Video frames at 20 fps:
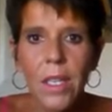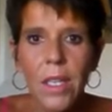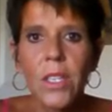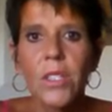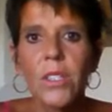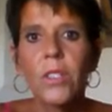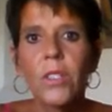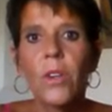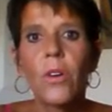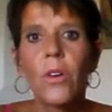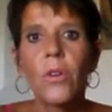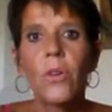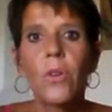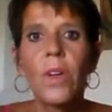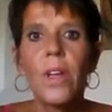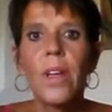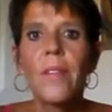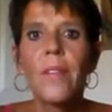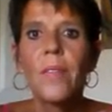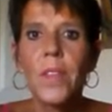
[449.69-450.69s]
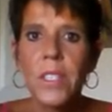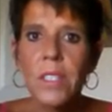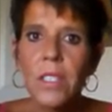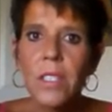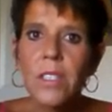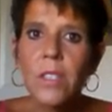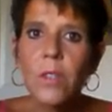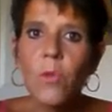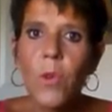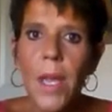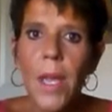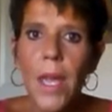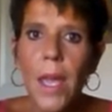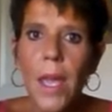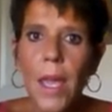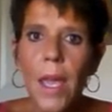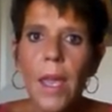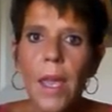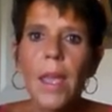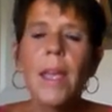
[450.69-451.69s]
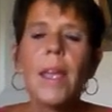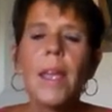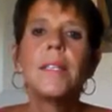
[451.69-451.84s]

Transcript: So this is a way